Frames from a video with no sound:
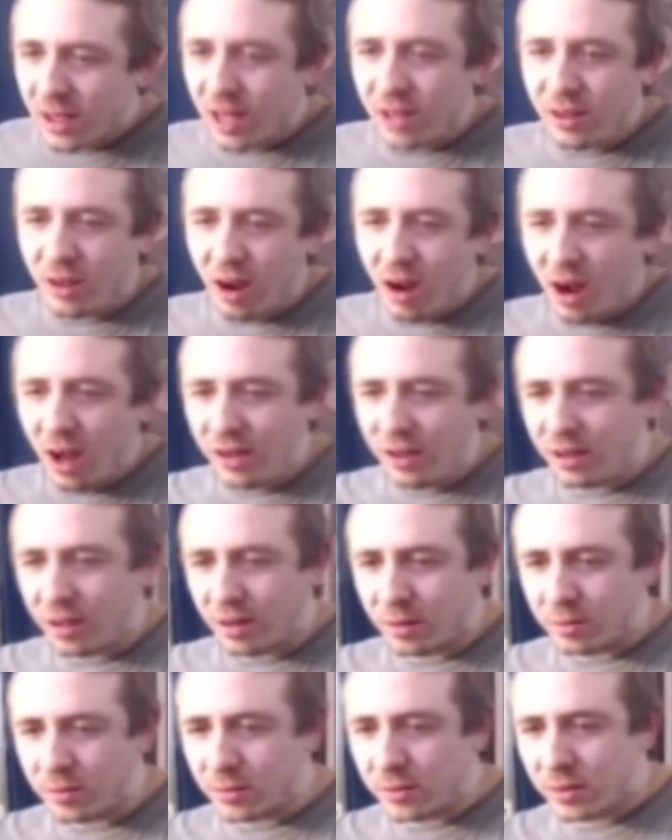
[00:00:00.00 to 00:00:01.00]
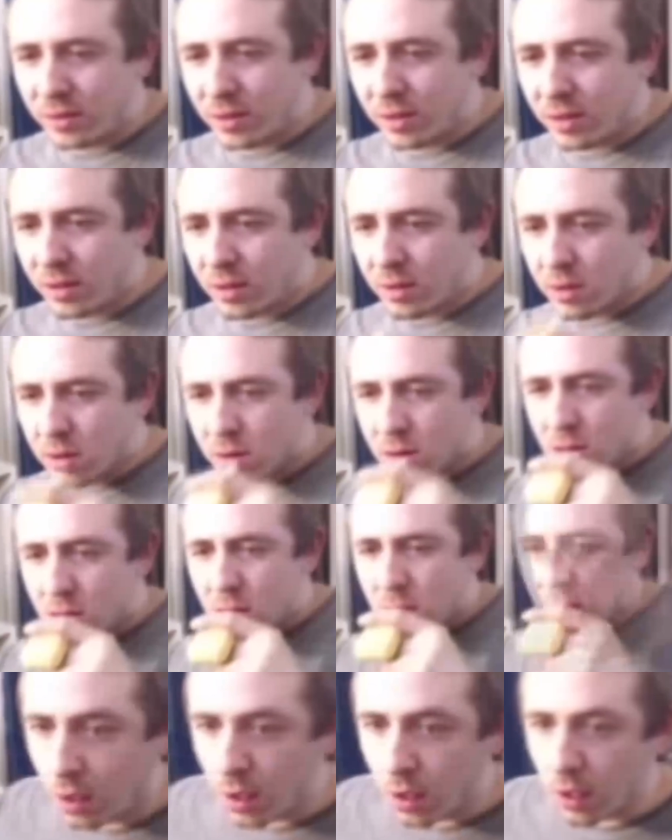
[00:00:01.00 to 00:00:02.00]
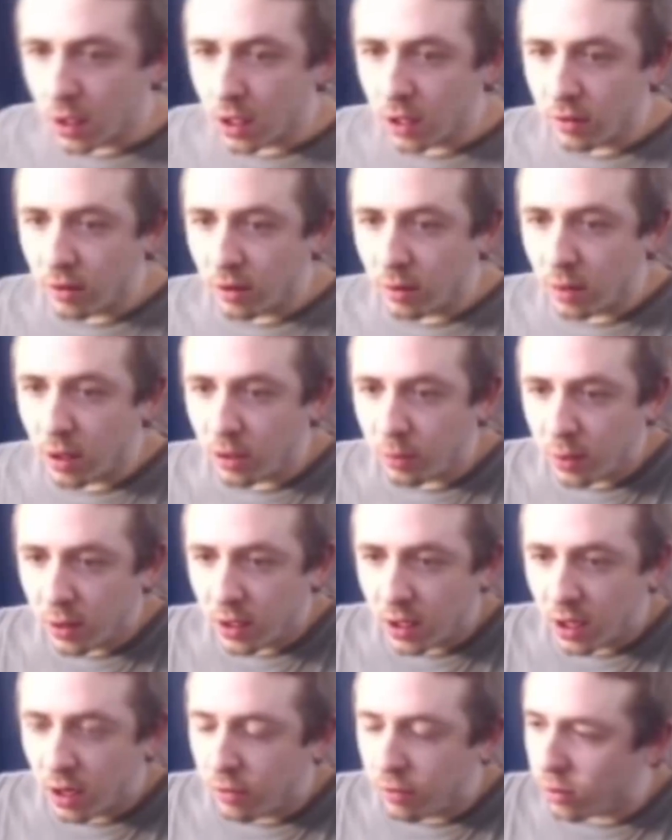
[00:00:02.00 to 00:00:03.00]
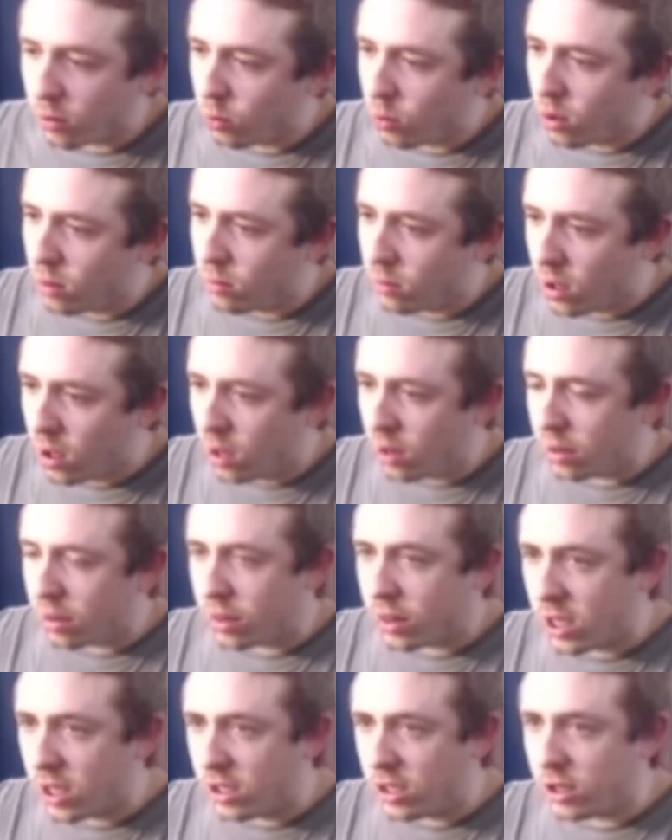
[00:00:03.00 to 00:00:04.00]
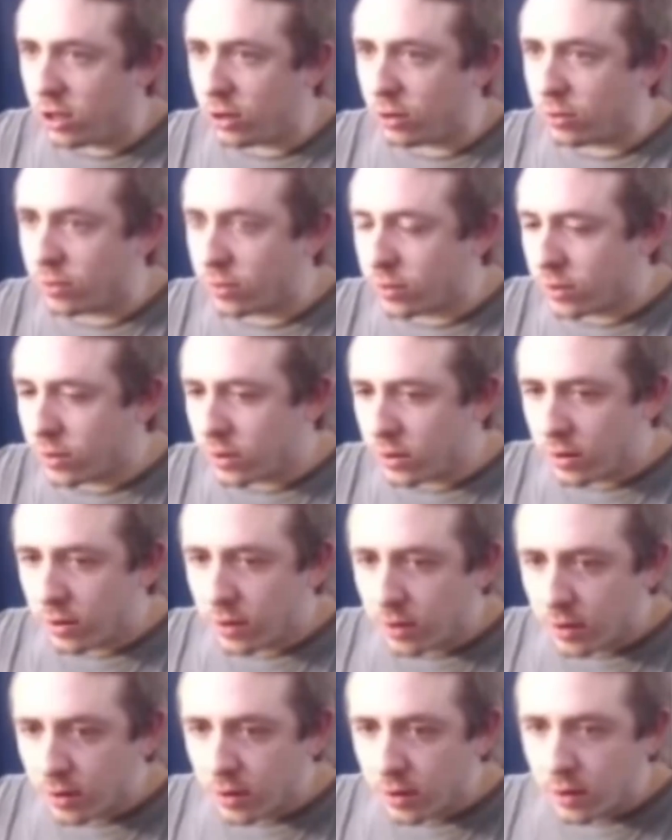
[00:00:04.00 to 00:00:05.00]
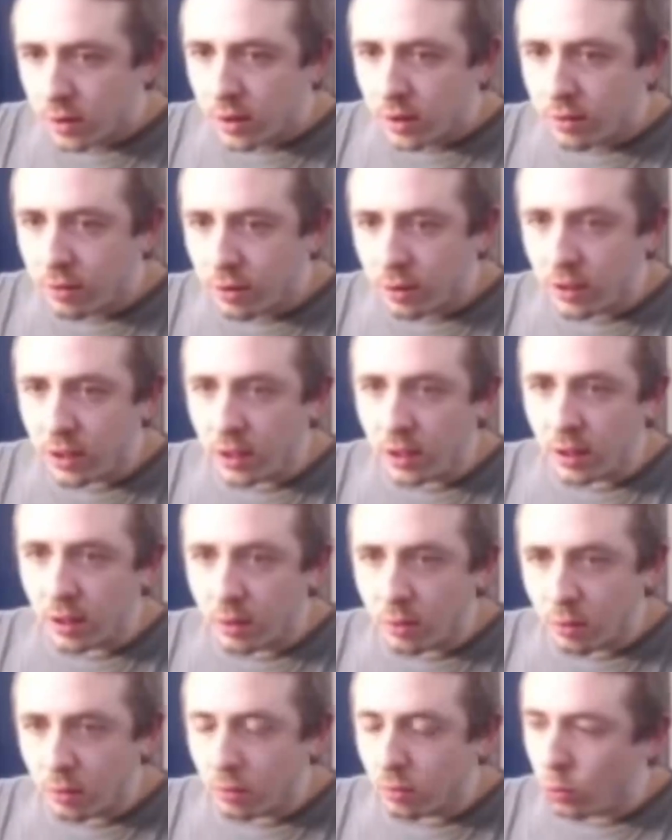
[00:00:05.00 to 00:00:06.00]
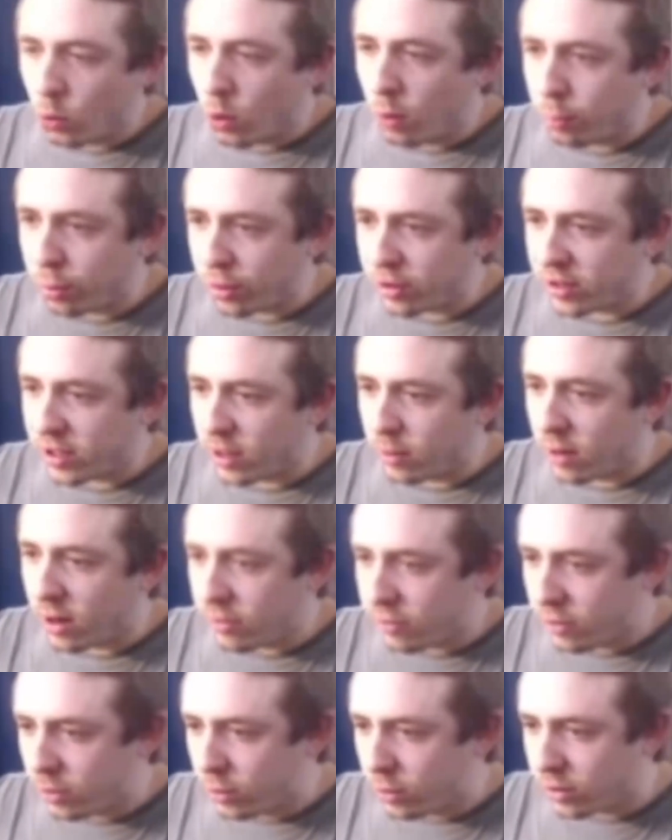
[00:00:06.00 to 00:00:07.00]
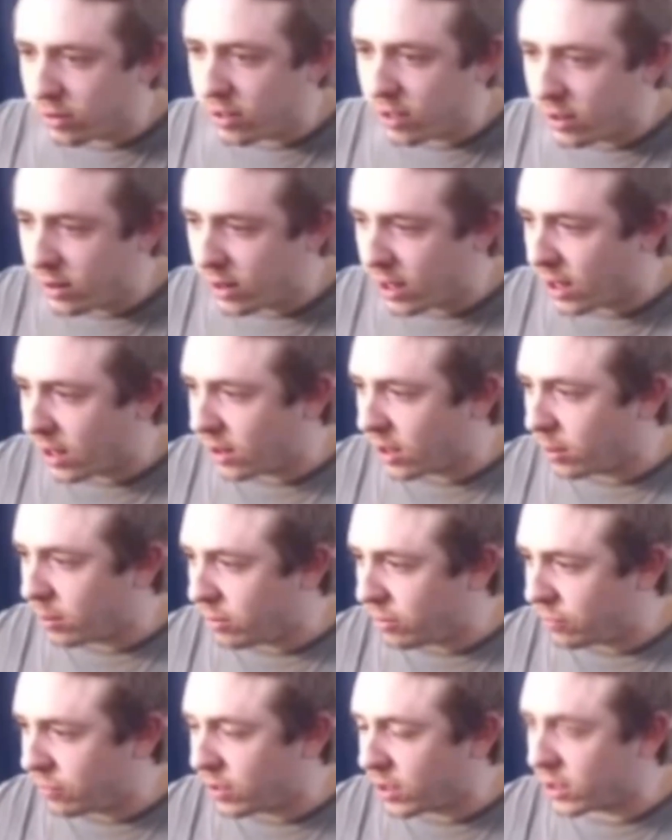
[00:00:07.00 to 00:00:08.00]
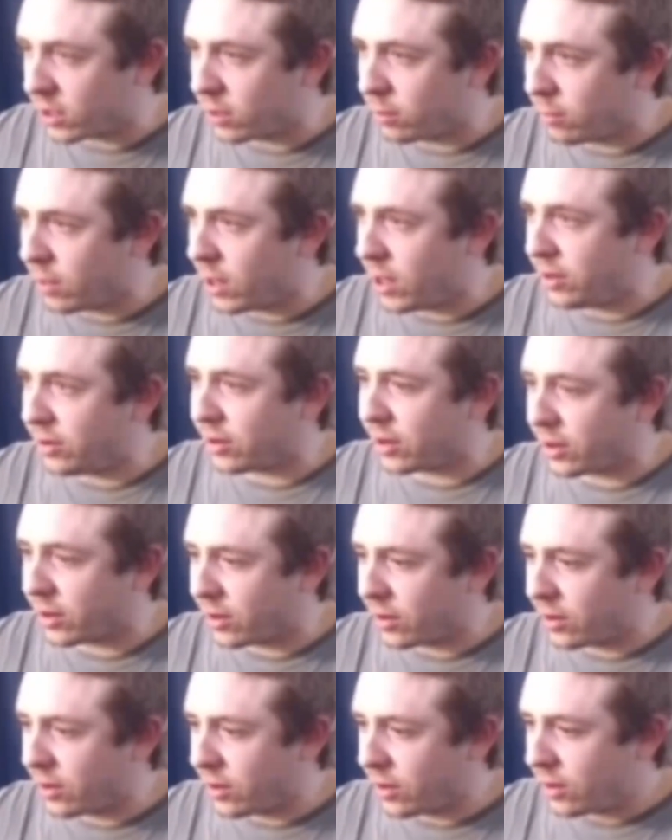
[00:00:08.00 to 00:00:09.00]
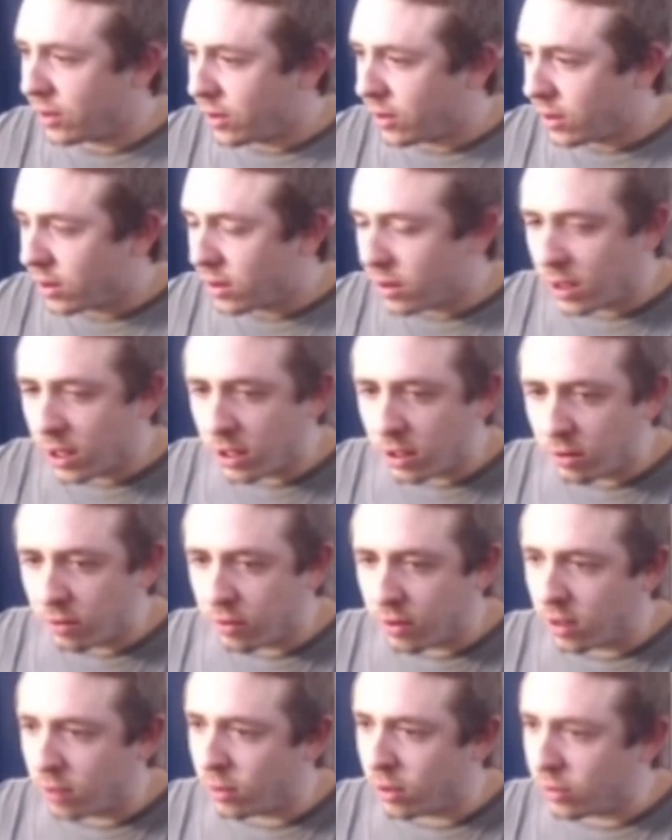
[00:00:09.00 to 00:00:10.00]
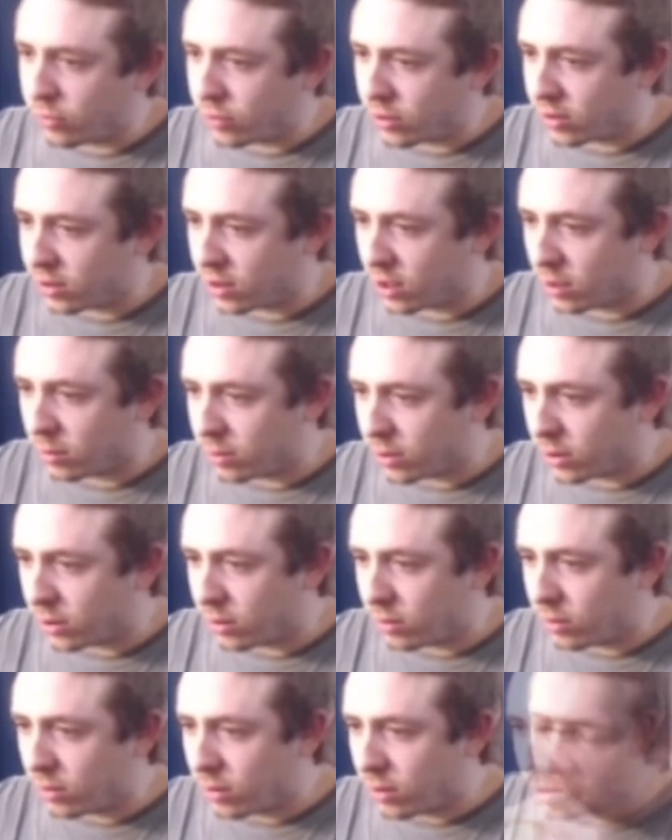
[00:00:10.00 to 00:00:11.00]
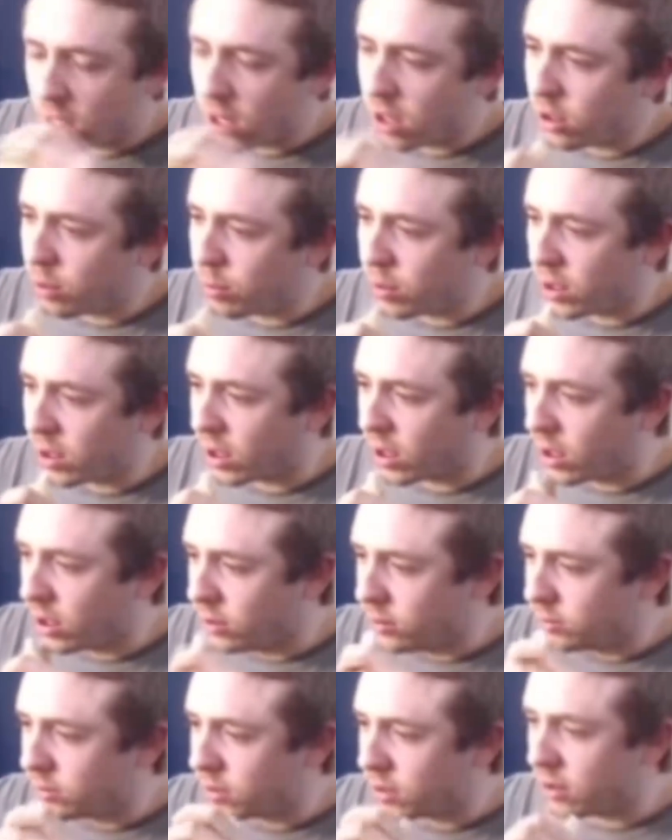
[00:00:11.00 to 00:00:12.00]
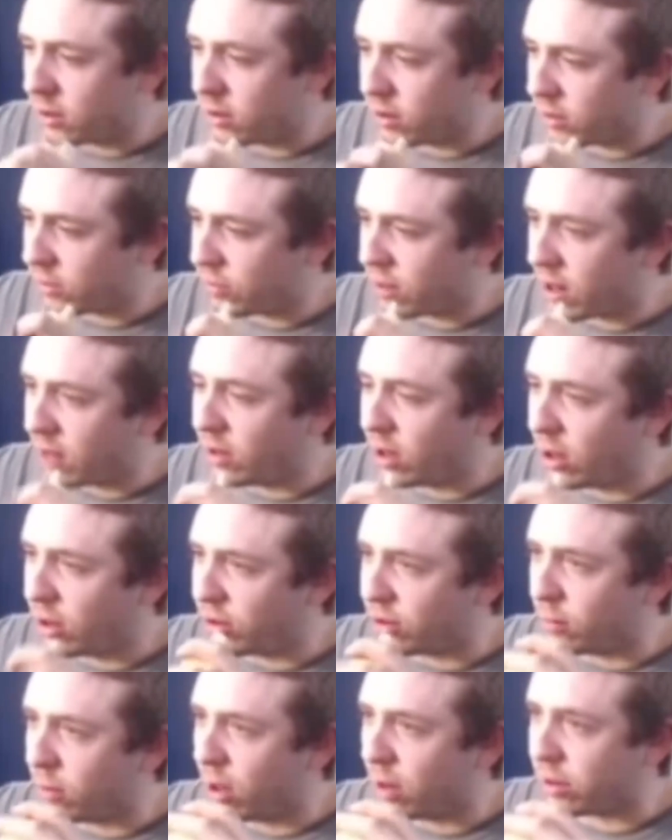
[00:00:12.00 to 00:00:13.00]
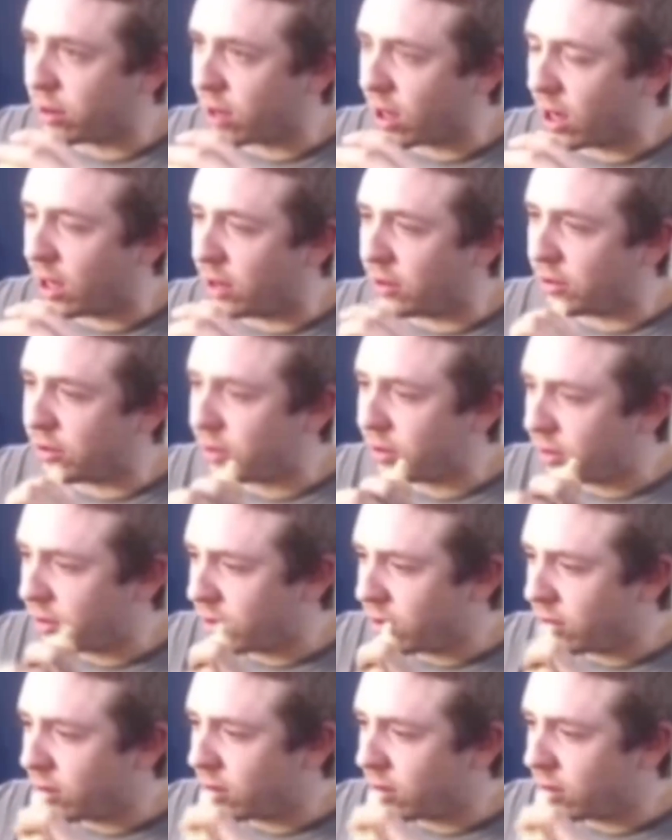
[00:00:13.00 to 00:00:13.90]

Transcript: That's awesome. Oh, thank you very much, Big L, for the one month. Thank you. Only 1% of my viewers did that. That'd be fucking amazing. Thank you very much for the sub, dude. Thank you, Big L. It's $5 a month, guys.